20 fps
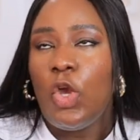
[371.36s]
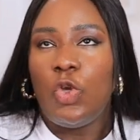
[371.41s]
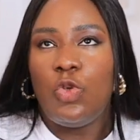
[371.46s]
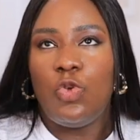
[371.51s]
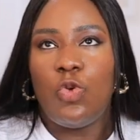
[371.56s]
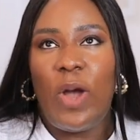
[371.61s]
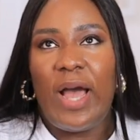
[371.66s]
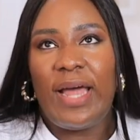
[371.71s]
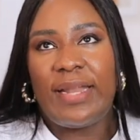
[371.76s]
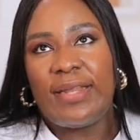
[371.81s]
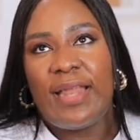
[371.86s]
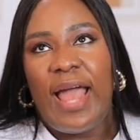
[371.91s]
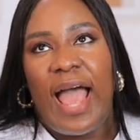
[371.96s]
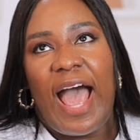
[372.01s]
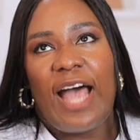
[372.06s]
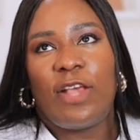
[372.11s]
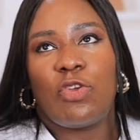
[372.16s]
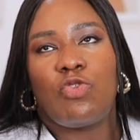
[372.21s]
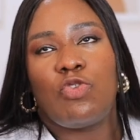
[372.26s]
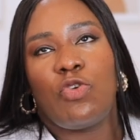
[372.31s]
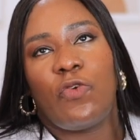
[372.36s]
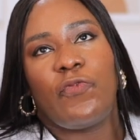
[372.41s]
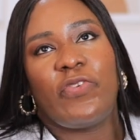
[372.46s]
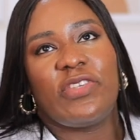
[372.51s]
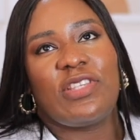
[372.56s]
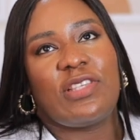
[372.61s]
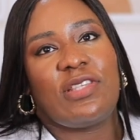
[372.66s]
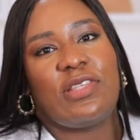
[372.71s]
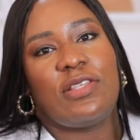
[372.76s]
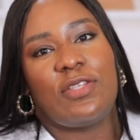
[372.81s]
you're an
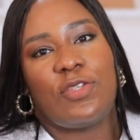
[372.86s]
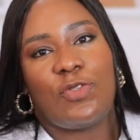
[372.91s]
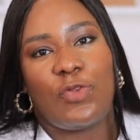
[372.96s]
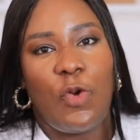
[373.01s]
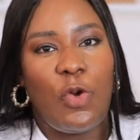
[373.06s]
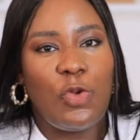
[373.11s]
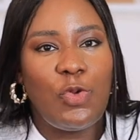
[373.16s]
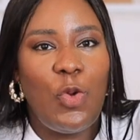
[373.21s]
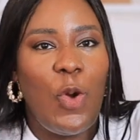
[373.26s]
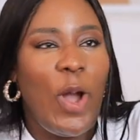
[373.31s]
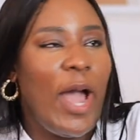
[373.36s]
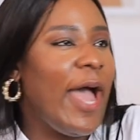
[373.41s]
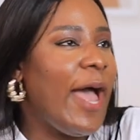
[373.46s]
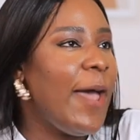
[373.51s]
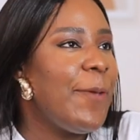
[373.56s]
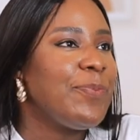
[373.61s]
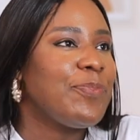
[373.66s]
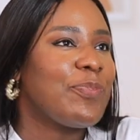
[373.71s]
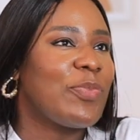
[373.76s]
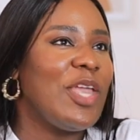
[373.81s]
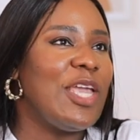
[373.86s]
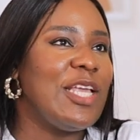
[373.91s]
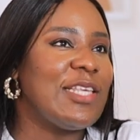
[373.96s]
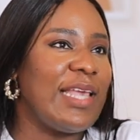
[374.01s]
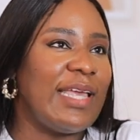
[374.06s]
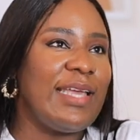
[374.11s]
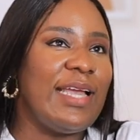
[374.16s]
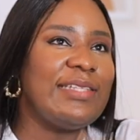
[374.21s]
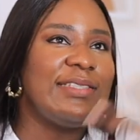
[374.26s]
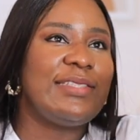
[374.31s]
astrophysicist, or you are a
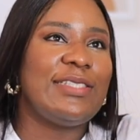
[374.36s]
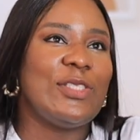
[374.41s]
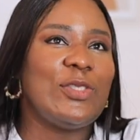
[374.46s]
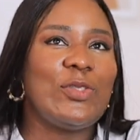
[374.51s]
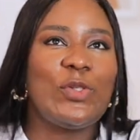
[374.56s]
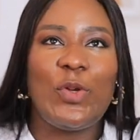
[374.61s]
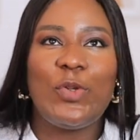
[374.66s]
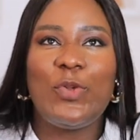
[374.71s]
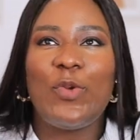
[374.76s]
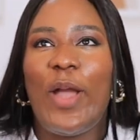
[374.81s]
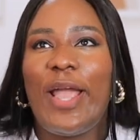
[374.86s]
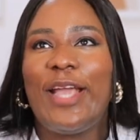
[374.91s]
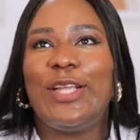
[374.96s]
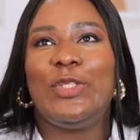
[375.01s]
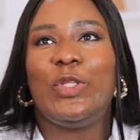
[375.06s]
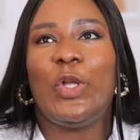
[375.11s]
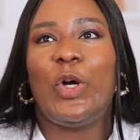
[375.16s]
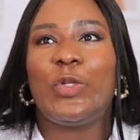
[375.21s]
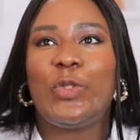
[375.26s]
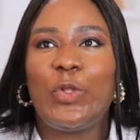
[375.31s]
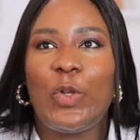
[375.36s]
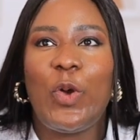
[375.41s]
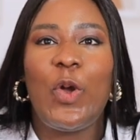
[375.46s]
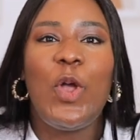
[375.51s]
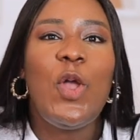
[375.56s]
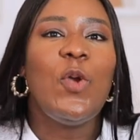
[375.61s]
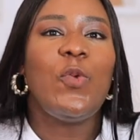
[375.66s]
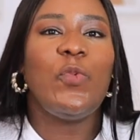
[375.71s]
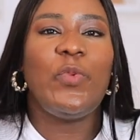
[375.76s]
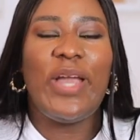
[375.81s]
scientist, or you are a
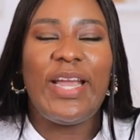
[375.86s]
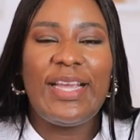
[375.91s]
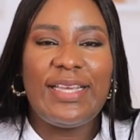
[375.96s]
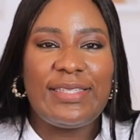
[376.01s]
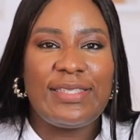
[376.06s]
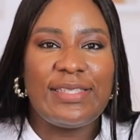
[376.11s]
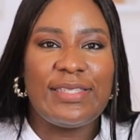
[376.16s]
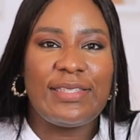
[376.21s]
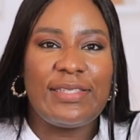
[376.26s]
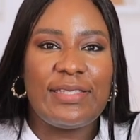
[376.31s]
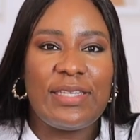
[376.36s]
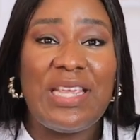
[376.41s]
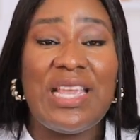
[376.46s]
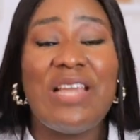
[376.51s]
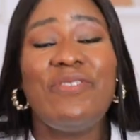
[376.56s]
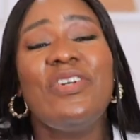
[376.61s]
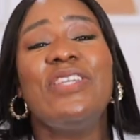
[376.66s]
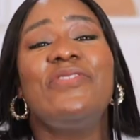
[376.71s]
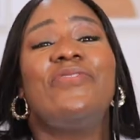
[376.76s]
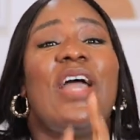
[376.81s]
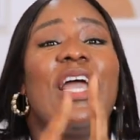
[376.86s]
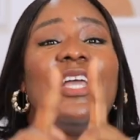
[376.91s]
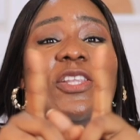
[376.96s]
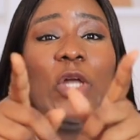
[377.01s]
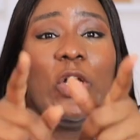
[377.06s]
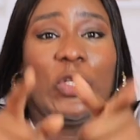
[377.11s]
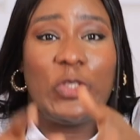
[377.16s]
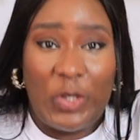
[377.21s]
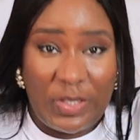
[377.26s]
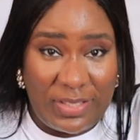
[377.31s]
doctor, where it is, even if you're a
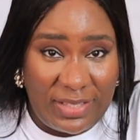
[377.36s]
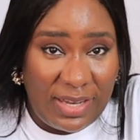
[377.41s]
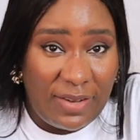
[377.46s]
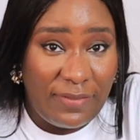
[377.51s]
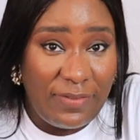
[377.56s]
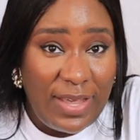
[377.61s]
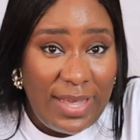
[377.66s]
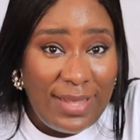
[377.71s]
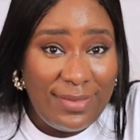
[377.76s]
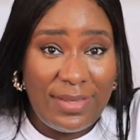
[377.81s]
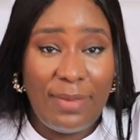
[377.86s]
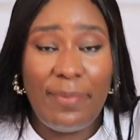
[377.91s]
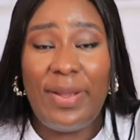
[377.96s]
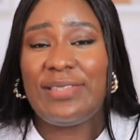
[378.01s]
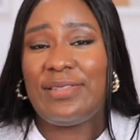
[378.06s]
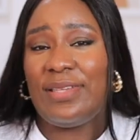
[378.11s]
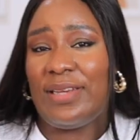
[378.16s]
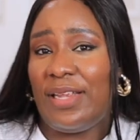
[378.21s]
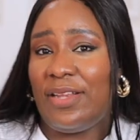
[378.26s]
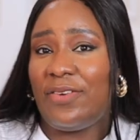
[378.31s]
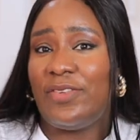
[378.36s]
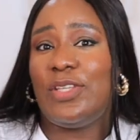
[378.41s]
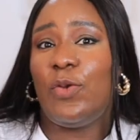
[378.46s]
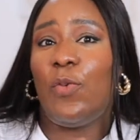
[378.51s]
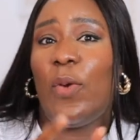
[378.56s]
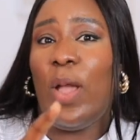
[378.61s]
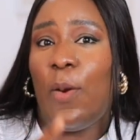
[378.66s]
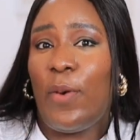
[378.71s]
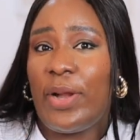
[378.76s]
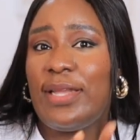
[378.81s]
doctor, self, they might say that the reason
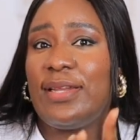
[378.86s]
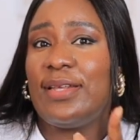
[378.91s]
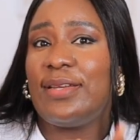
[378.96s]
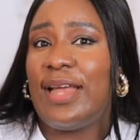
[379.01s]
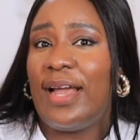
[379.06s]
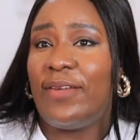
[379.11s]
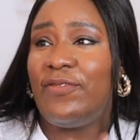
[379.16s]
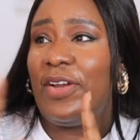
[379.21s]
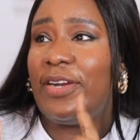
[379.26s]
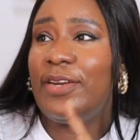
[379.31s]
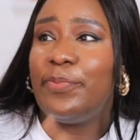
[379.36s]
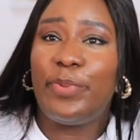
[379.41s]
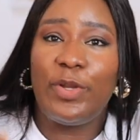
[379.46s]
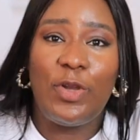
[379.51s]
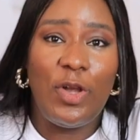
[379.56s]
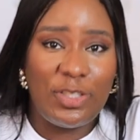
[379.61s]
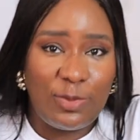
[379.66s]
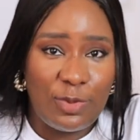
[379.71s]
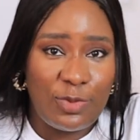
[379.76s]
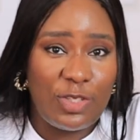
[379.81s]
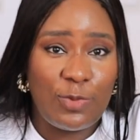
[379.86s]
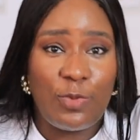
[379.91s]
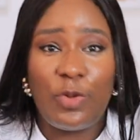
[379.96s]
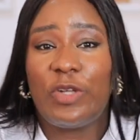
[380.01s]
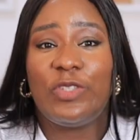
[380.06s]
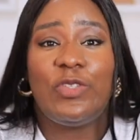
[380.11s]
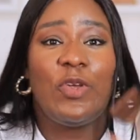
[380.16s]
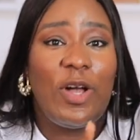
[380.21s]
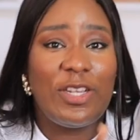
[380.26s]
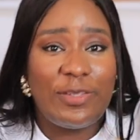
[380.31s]
why you're working in that very big hospital is
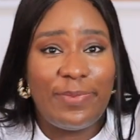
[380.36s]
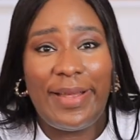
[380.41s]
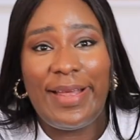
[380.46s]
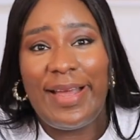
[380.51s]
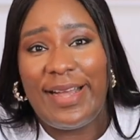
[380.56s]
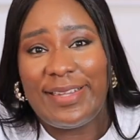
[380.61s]
because your husband